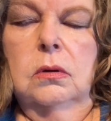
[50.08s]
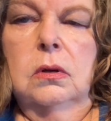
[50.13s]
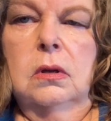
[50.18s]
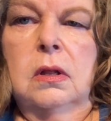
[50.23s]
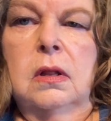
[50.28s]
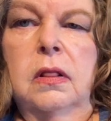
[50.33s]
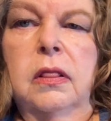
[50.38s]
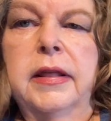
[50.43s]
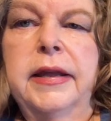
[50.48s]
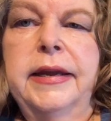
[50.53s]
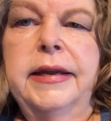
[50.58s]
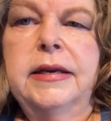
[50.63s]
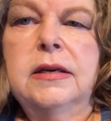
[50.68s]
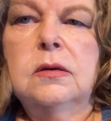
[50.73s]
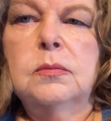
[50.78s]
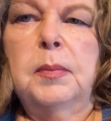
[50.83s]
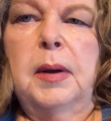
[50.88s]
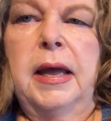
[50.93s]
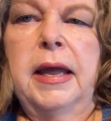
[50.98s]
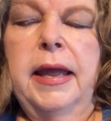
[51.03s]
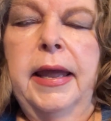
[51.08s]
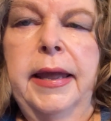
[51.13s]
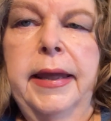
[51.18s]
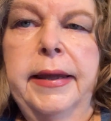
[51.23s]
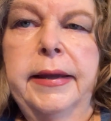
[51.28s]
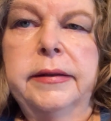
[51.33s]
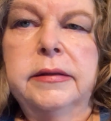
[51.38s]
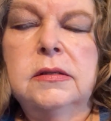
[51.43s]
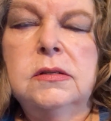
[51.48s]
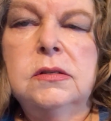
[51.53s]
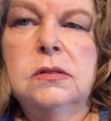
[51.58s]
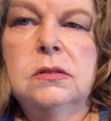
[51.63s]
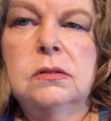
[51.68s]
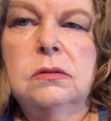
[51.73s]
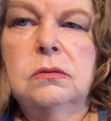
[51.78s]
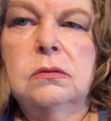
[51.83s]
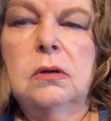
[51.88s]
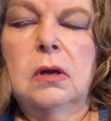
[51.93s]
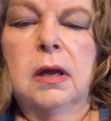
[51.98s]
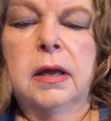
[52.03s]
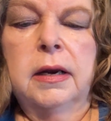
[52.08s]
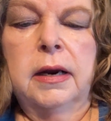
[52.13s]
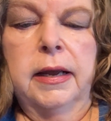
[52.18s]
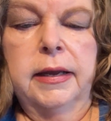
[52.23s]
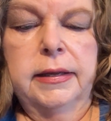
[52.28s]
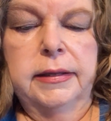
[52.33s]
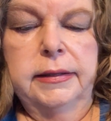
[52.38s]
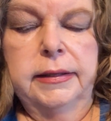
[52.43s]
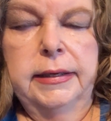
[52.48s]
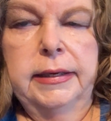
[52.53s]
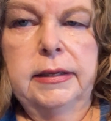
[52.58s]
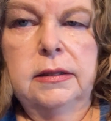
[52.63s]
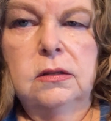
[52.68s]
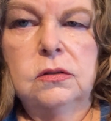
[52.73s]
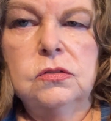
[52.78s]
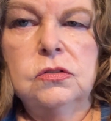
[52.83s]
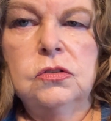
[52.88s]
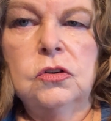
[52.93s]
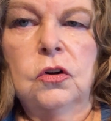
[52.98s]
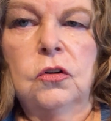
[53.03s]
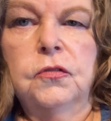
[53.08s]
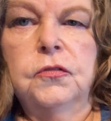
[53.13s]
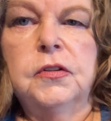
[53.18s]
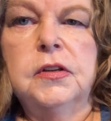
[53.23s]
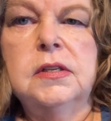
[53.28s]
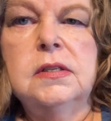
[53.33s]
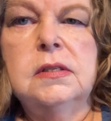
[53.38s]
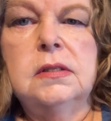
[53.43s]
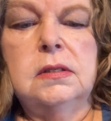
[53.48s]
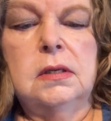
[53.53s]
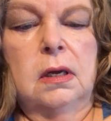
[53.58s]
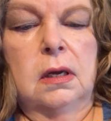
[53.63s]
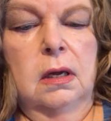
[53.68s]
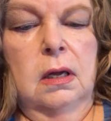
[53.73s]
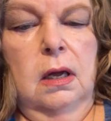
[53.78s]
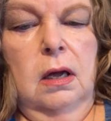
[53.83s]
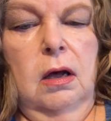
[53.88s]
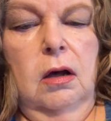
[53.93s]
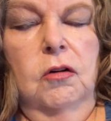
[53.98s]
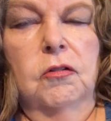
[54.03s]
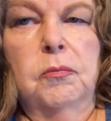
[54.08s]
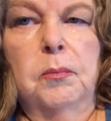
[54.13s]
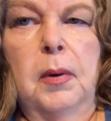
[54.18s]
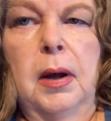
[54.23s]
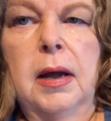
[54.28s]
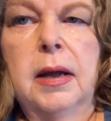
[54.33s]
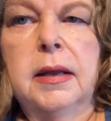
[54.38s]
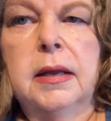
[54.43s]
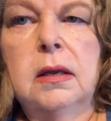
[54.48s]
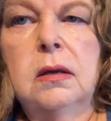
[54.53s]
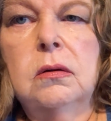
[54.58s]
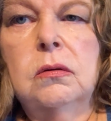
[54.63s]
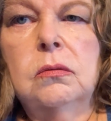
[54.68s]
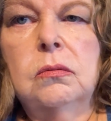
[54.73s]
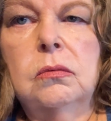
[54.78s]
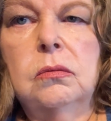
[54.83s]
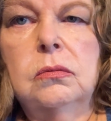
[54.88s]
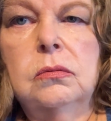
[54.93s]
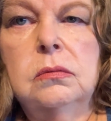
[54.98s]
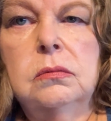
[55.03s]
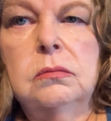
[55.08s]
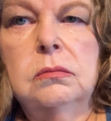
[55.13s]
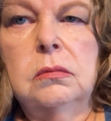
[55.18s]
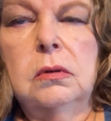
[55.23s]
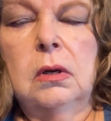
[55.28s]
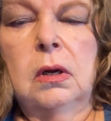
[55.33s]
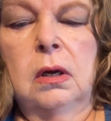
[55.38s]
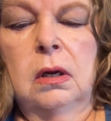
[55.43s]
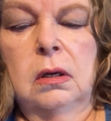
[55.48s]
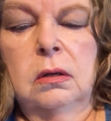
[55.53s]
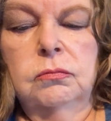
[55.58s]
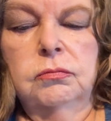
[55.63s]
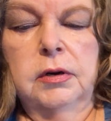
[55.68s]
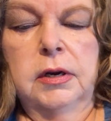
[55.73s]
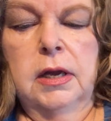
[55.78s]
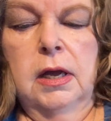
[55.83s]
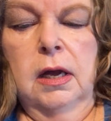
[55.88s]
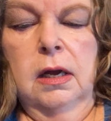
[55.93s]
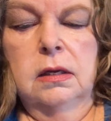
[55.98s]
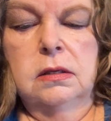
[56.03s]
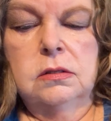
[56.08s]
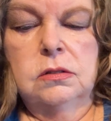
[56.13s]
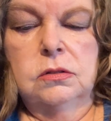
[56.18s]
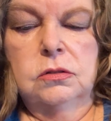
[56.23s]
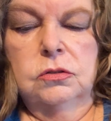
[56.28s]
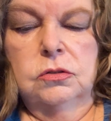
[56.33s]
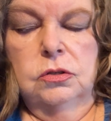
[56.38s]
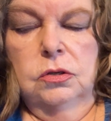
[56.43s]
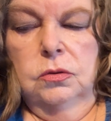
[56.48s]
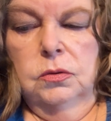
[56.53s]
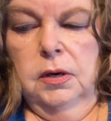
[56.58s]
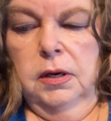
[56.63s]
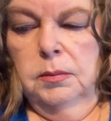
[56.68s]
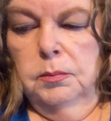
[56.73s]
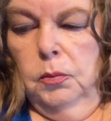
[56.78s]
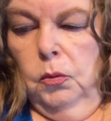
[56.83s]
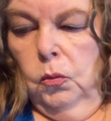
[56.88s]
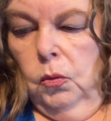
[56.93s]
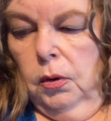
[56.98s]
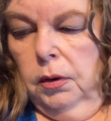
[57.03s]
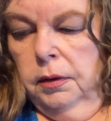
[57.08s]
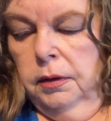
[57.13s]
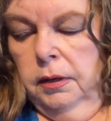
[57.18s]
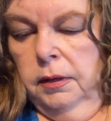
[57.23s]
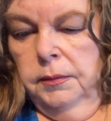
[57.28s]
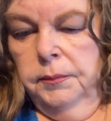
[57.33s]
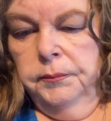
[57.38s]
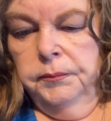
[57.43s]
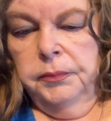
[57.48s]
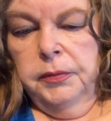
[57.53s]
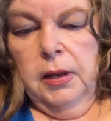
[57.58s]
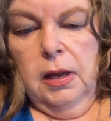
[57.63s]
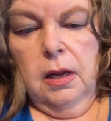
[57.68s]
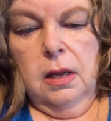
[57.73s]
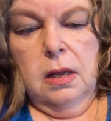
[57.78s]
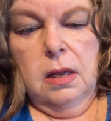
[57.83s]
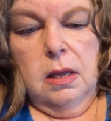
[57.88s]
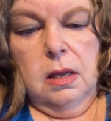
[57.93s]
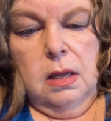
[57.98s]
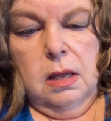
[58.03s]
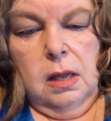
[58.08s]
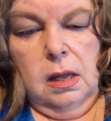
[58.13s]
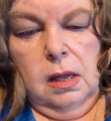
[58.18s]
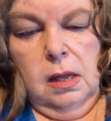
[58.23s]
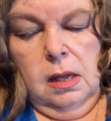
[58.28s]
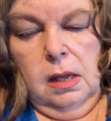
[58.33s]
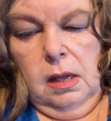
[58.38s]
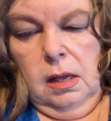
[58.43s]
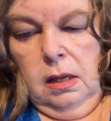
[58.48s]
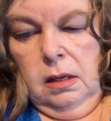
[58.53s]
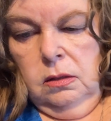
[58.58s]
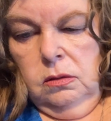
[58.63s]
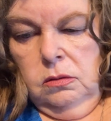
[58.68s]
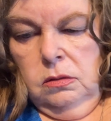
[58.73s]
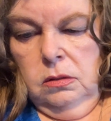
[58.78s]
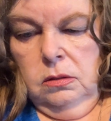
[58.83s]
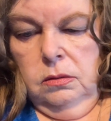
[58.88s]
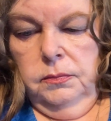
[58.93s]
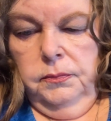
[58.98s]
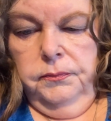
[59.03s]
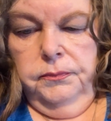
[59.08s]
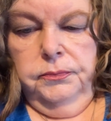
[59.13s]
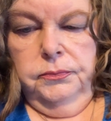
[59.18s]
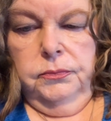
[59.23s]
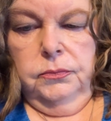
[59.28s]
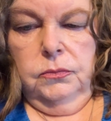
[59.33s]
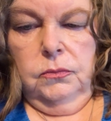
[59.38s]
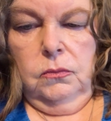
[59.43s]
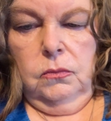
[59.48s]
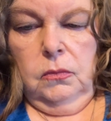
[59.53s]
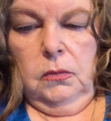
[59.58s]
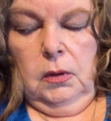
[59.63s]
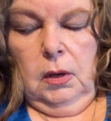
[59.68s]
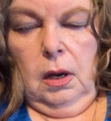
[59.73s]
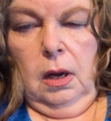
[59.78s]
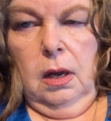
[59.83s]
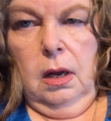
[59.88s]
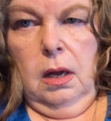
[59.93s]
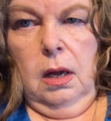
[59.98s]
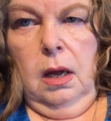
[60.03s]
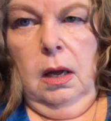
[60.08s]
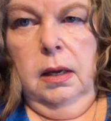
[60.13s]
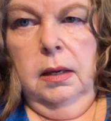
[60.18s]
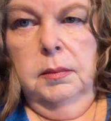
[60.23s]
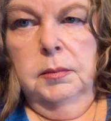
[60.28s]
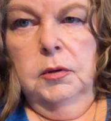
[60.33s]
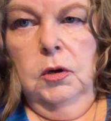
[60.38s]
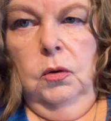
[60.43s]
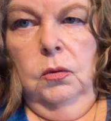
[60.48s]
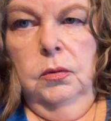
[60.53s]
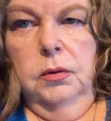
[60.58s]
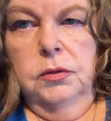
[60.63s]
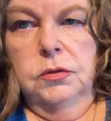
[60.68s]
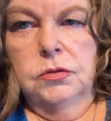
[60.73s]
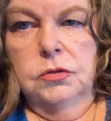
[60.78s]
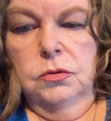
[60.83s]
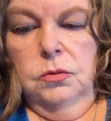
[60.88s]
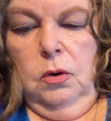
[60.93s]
cleaned my hands, and I cleaned the surface of my reconstituting board. And I am going to